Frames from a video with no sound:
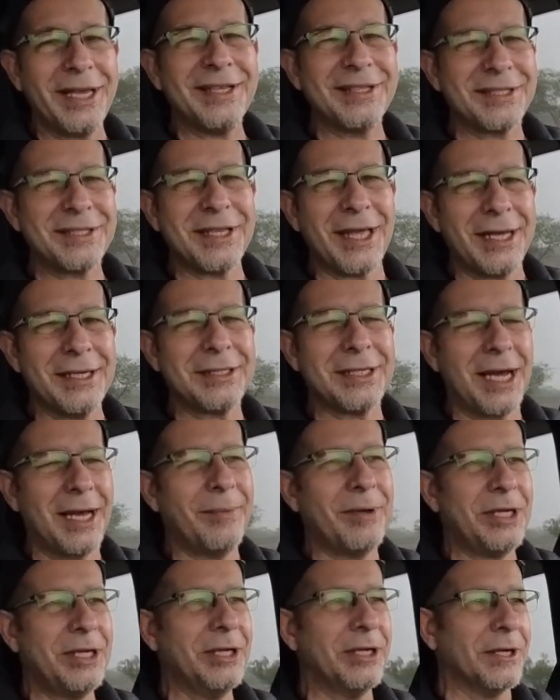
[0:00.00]
It's that
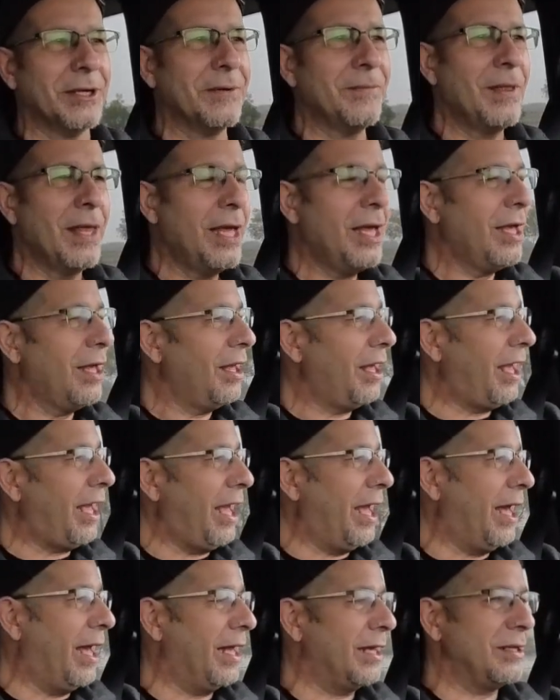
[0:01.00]
time of year.
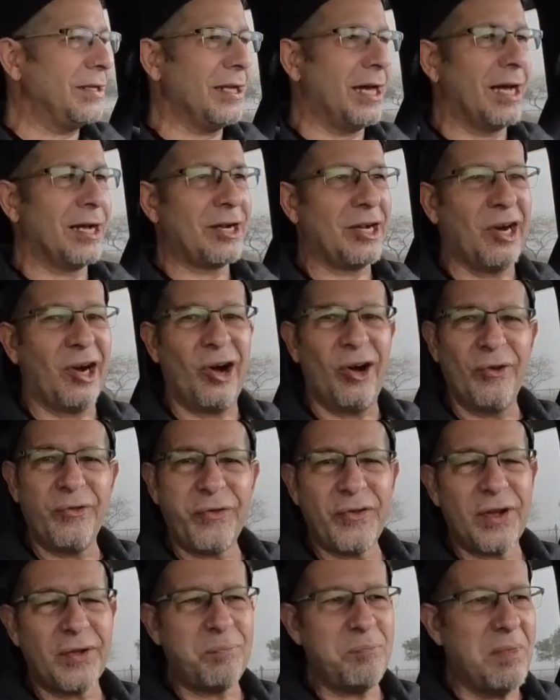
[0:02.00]
And golf
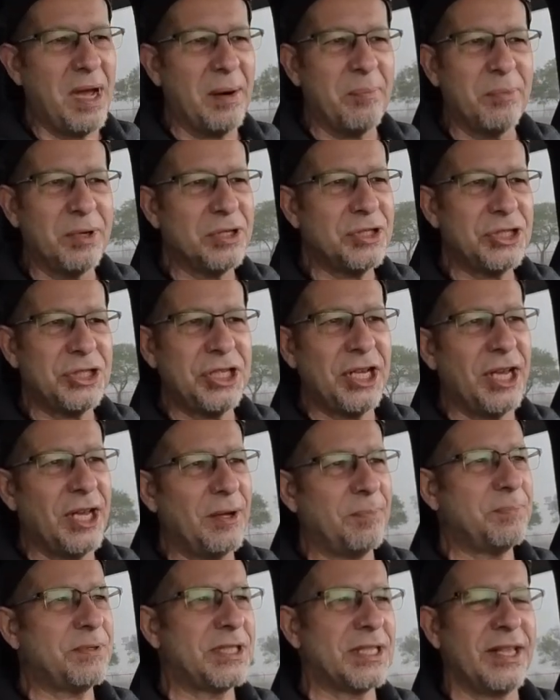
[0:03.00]

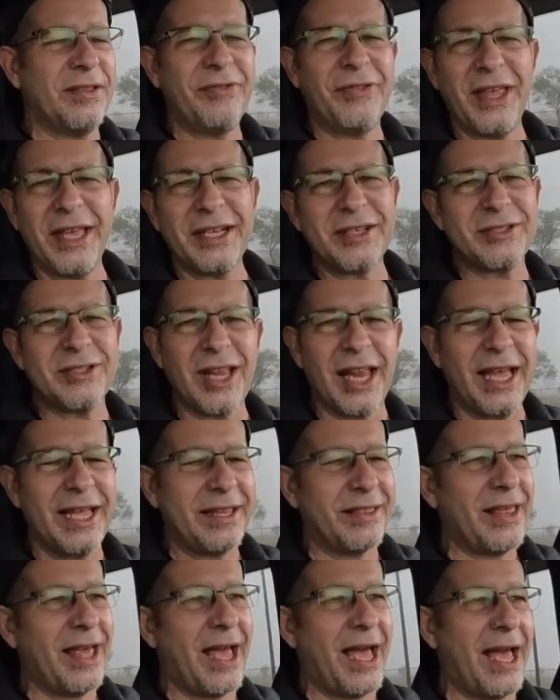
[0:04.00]
memberships and things like
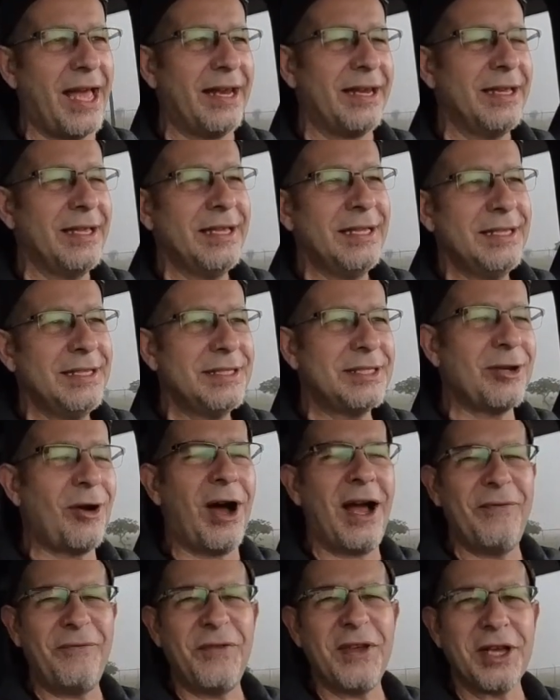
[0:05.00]
that. So
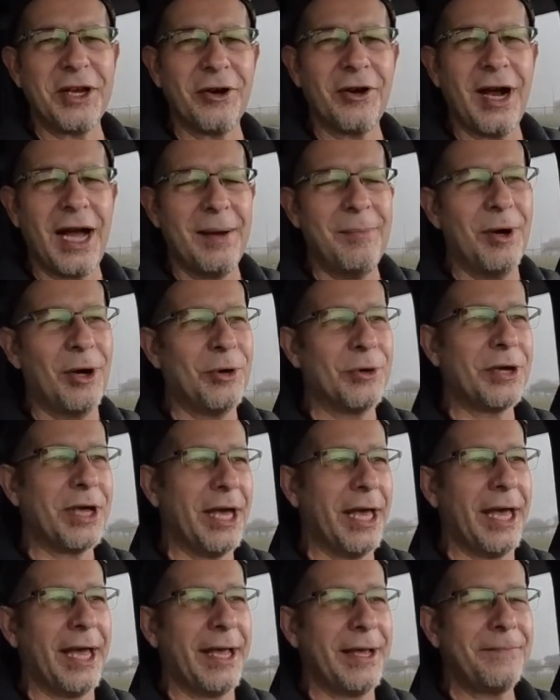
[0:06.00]
I figure I'm
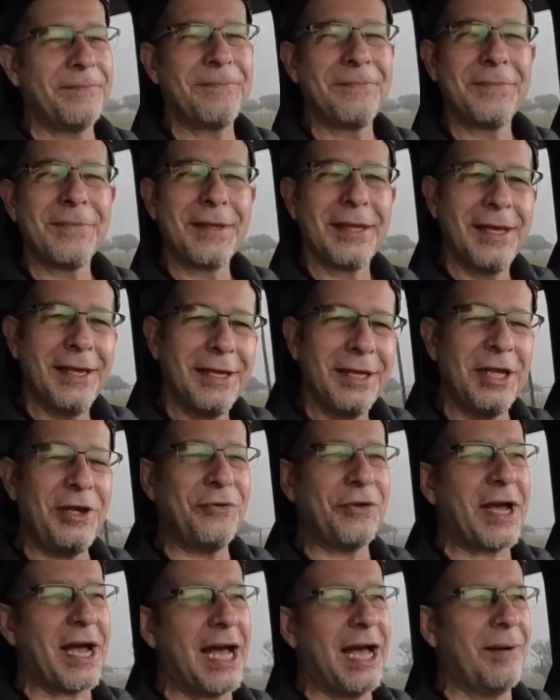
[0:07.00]
okay.
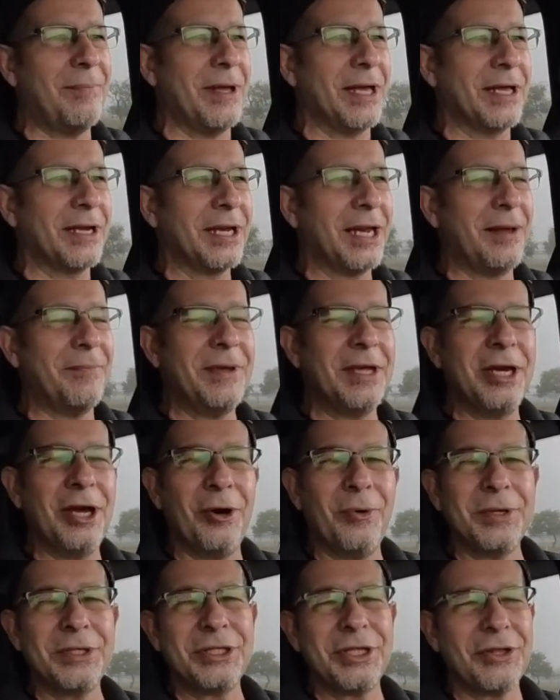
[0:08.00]
Leave a comment. Let me
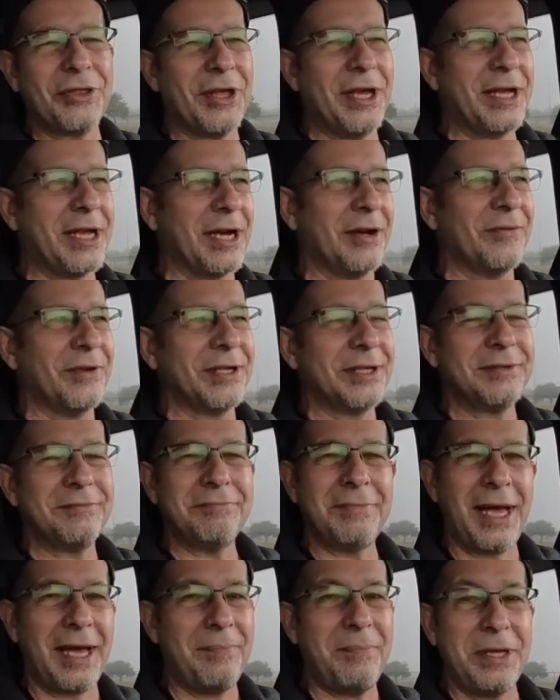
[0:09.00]
know what you think of it.
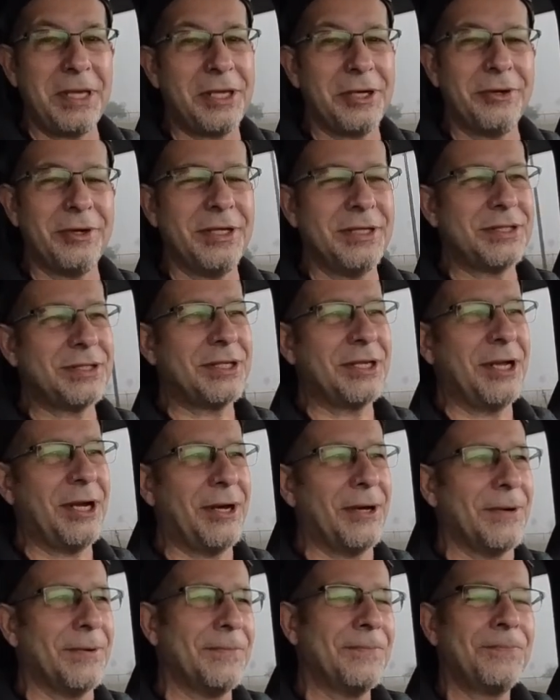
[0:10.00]
I'd be curious to
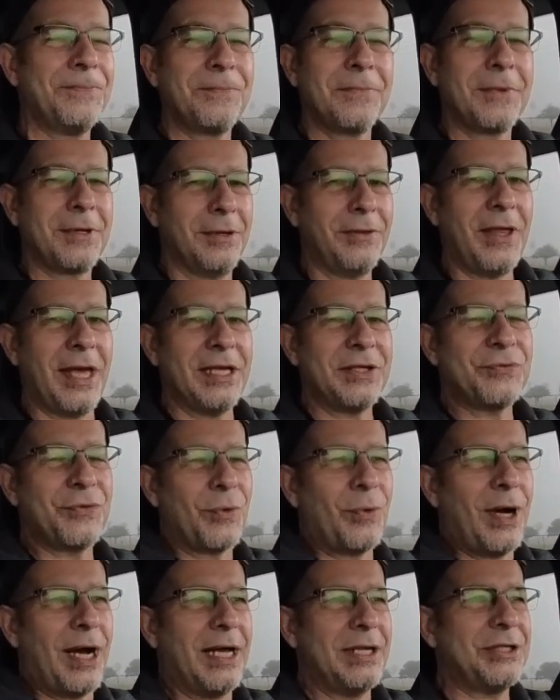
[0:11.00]
know. Thanks
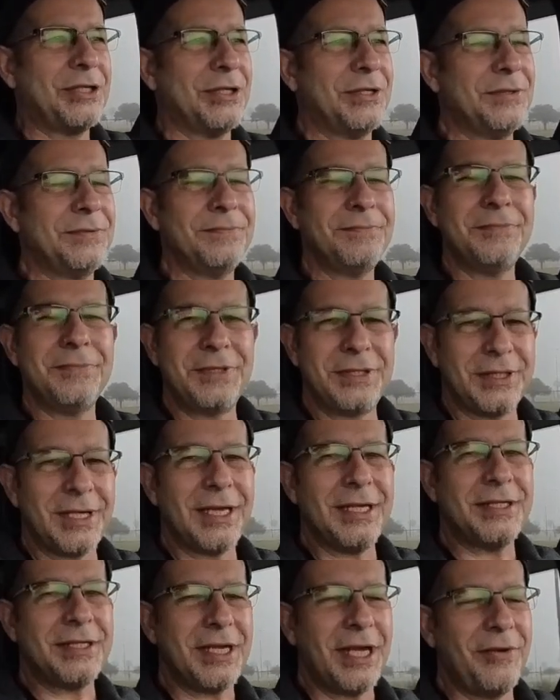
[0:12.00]
for watching.
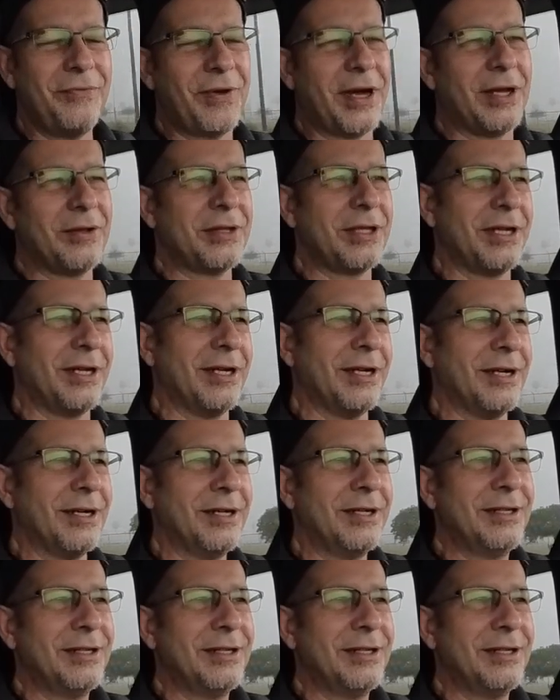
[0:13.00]
Stay safe out there.